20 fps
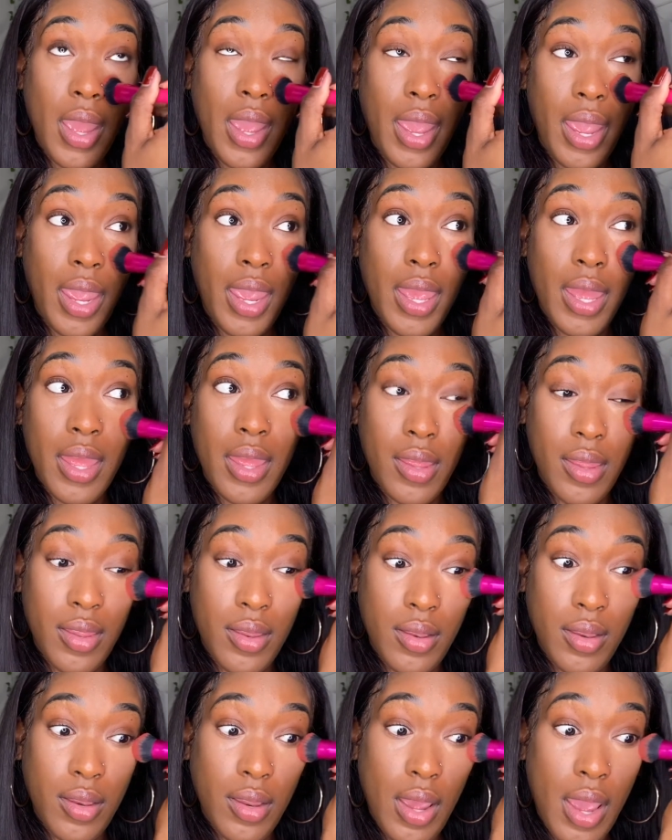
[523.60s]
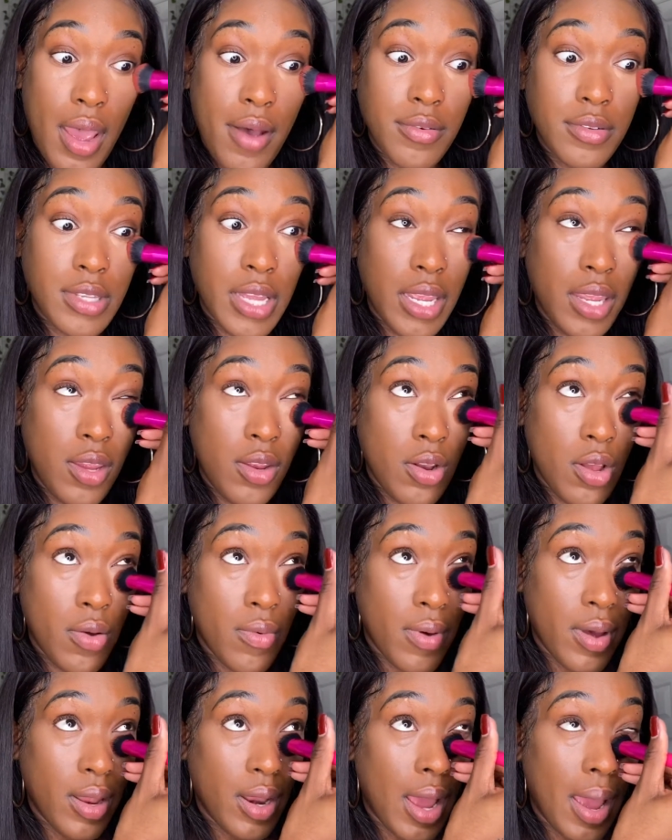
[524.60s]
And I was like, you know
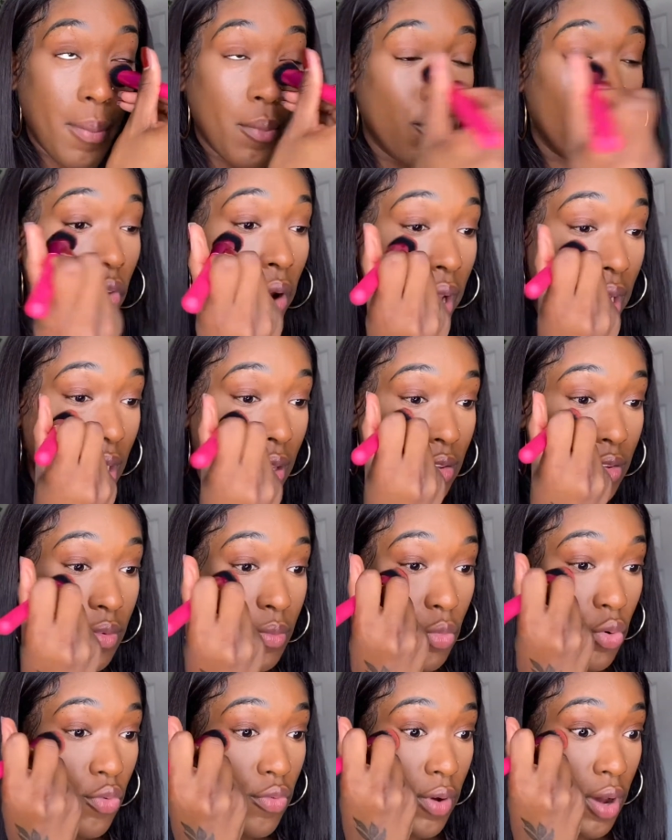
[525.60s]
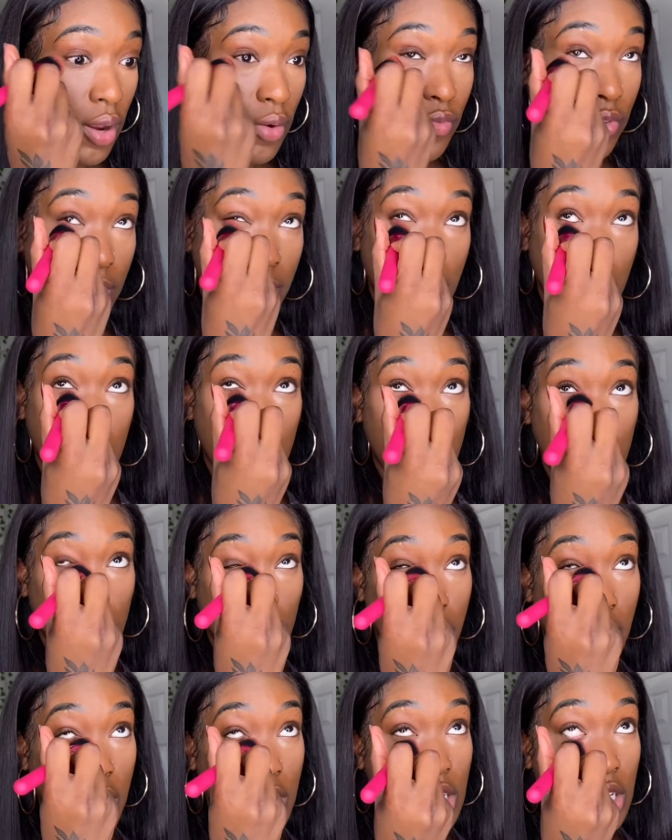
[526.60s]
what? I'm ready to move on from this
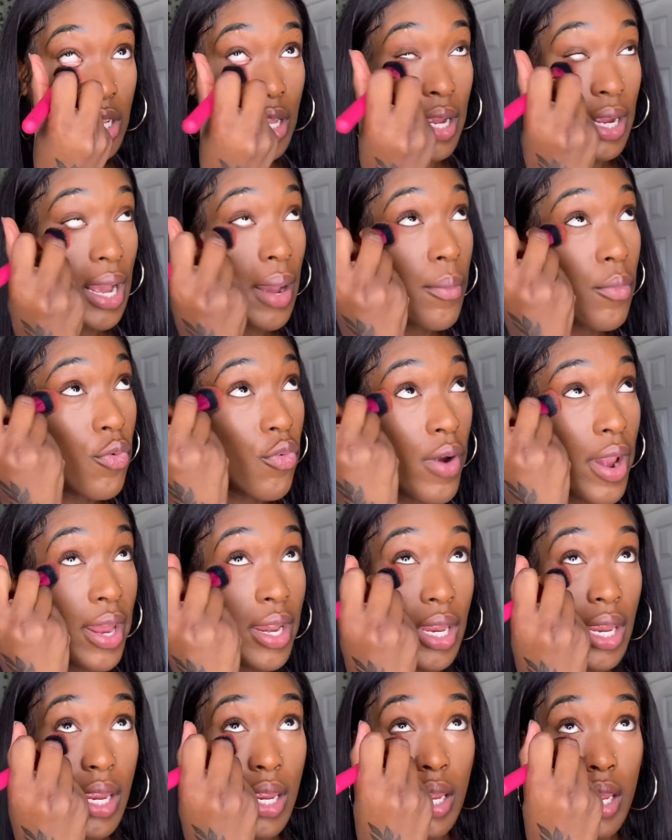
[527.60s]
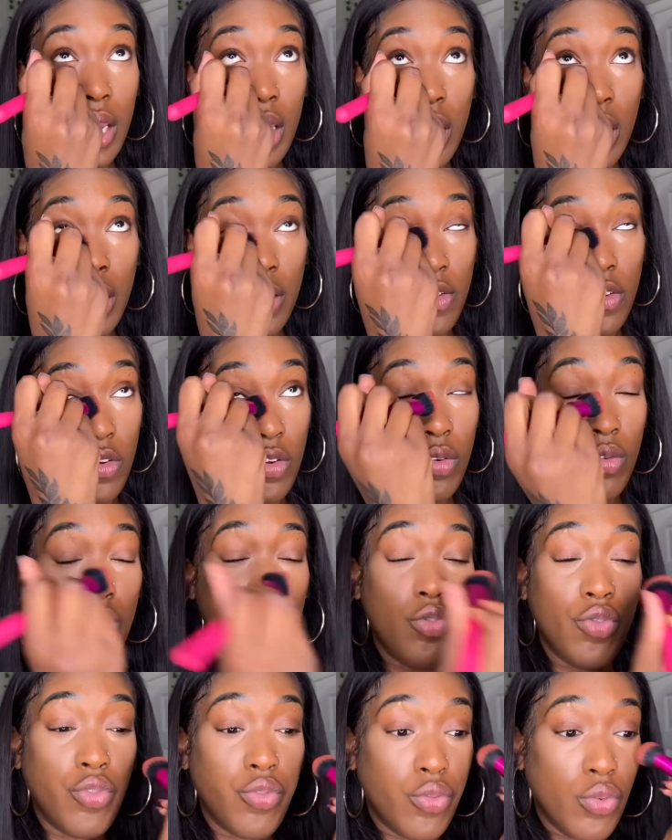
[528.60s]
situation. I'm ready to
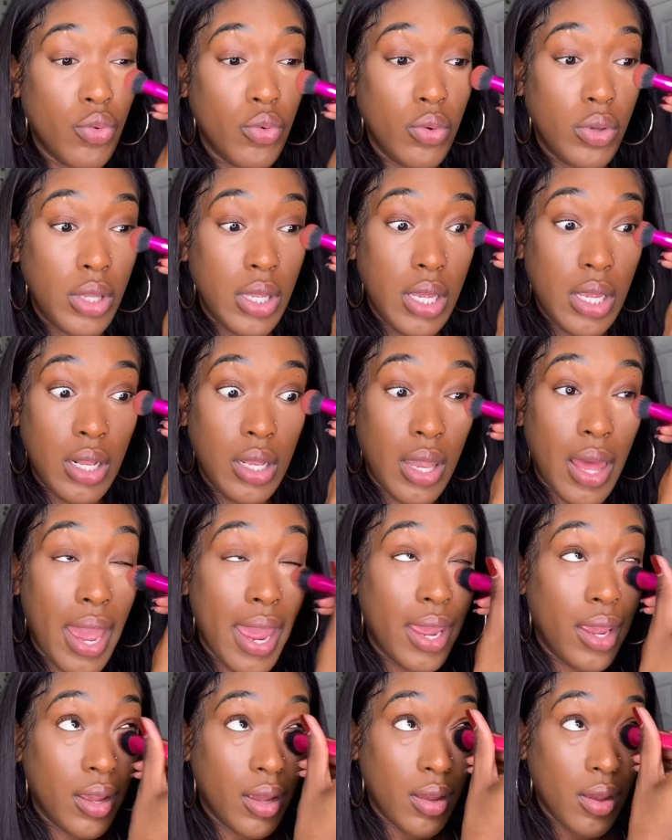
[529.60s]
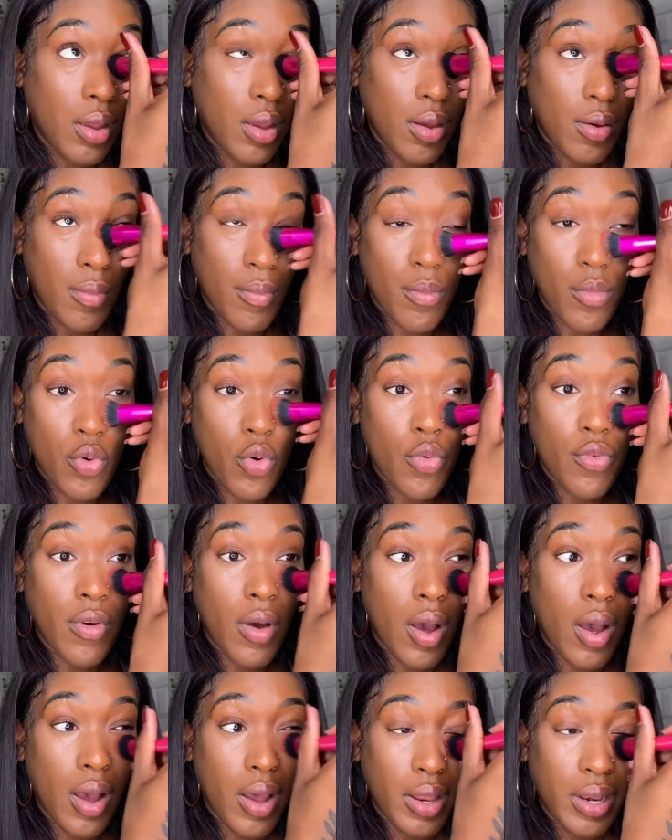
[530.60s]
truly move
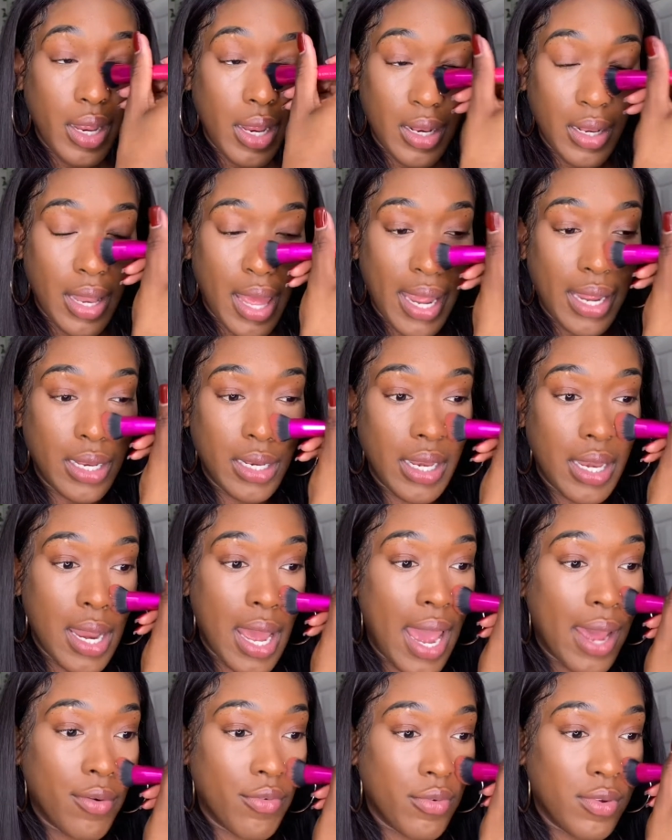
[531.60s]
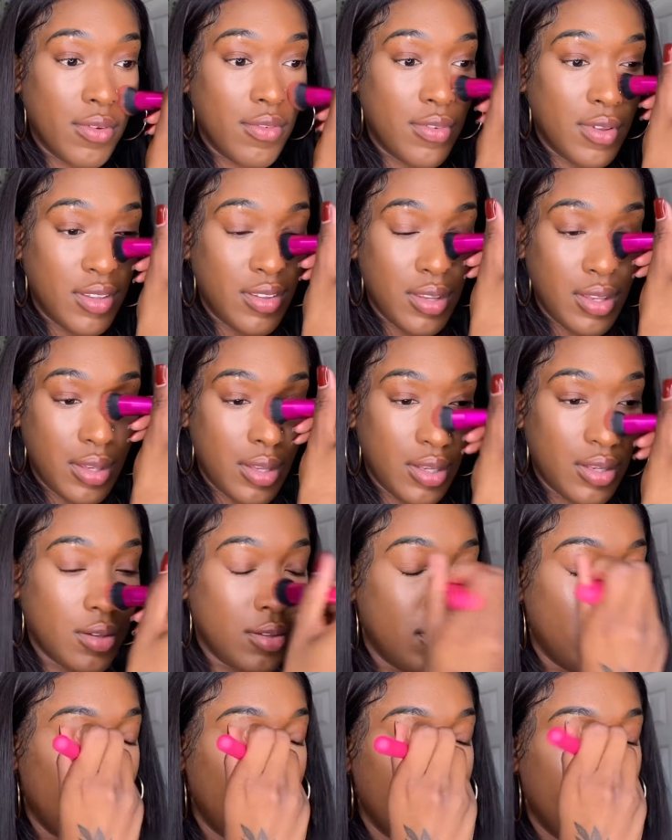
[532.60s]
on and not revisit this.